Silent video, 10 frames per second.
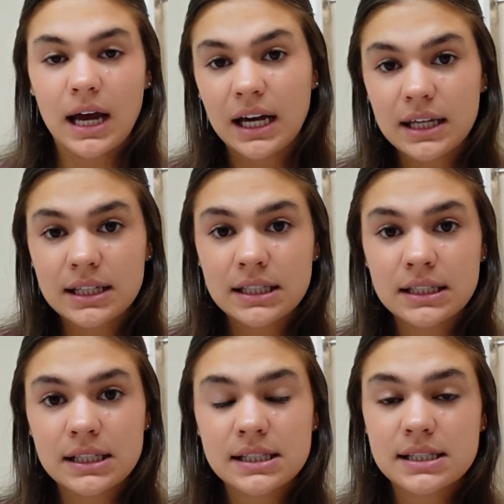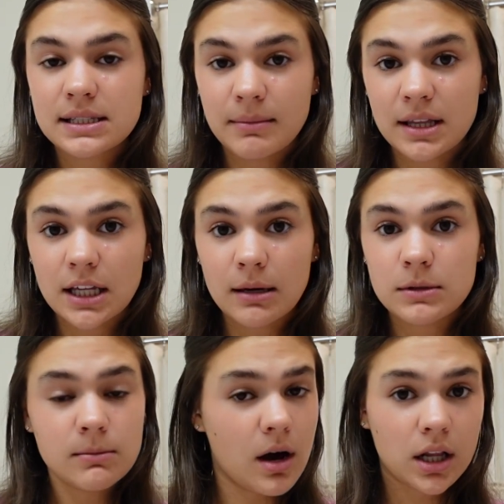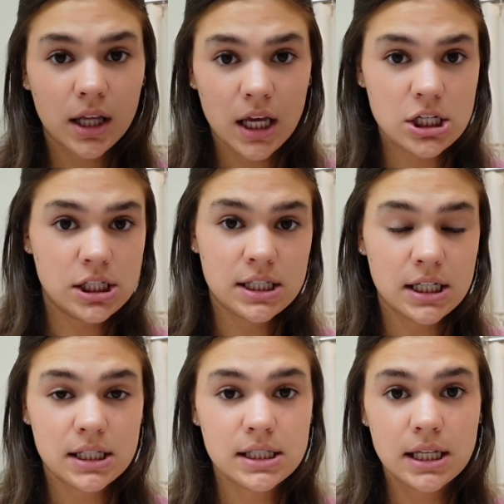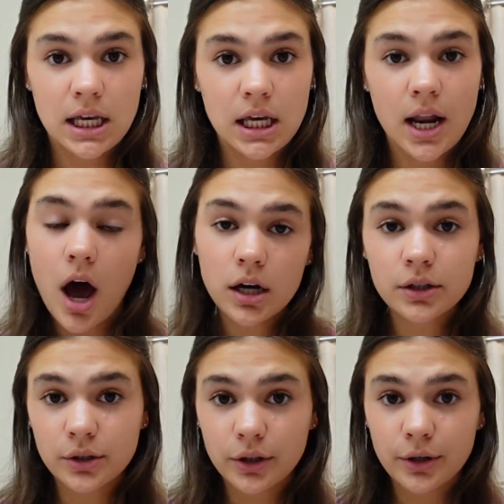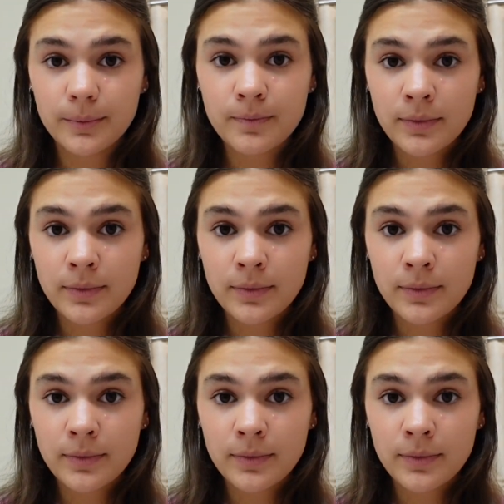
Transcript: I can submit them to modeling agencies in Honolulu